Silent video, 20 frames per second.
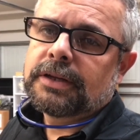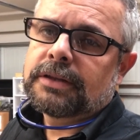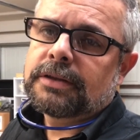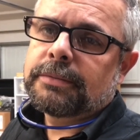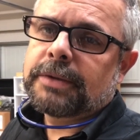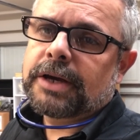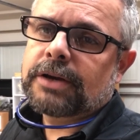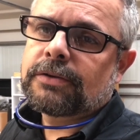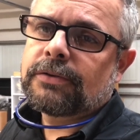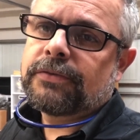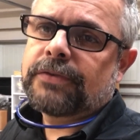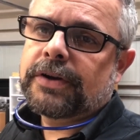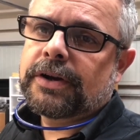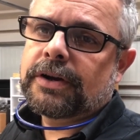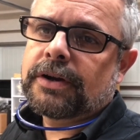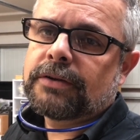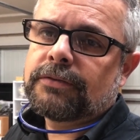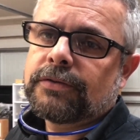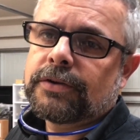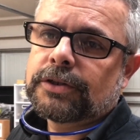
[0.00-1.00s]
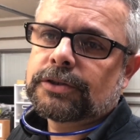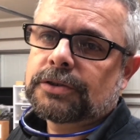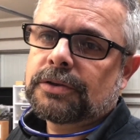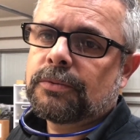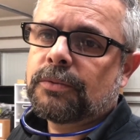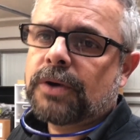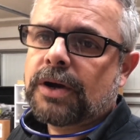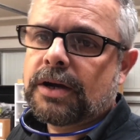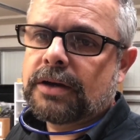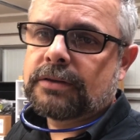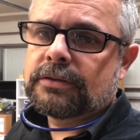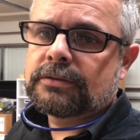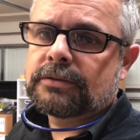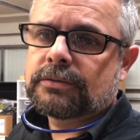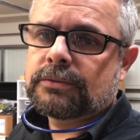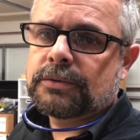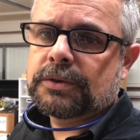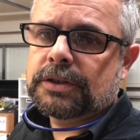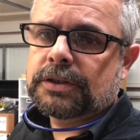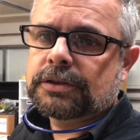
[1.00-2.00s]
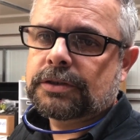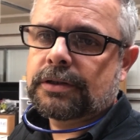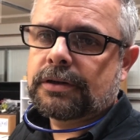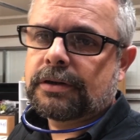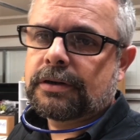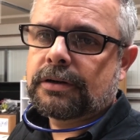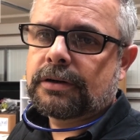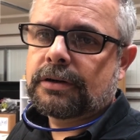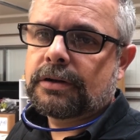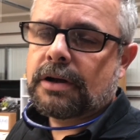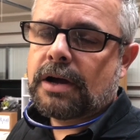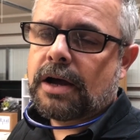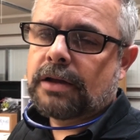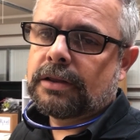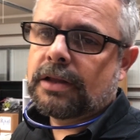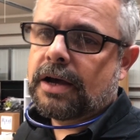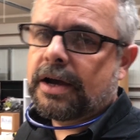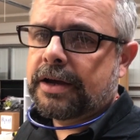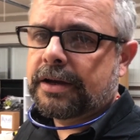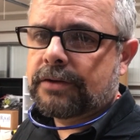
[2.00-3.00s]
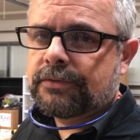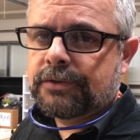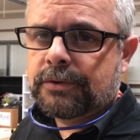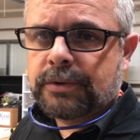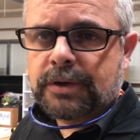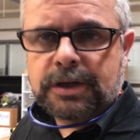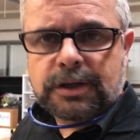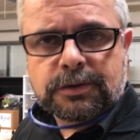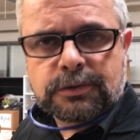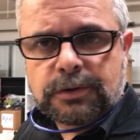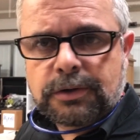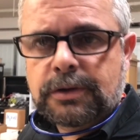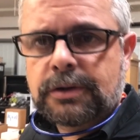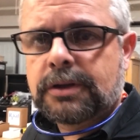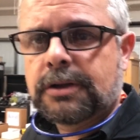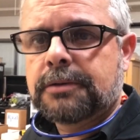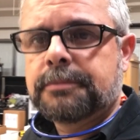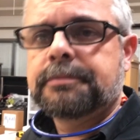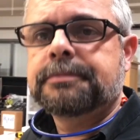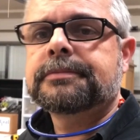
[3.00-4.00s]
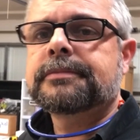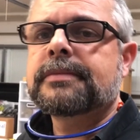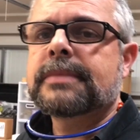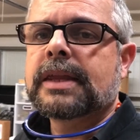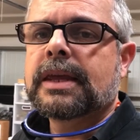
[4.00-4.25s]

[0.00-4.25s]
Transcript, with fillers: the Microfarad version ones, which are online if you want to Google them.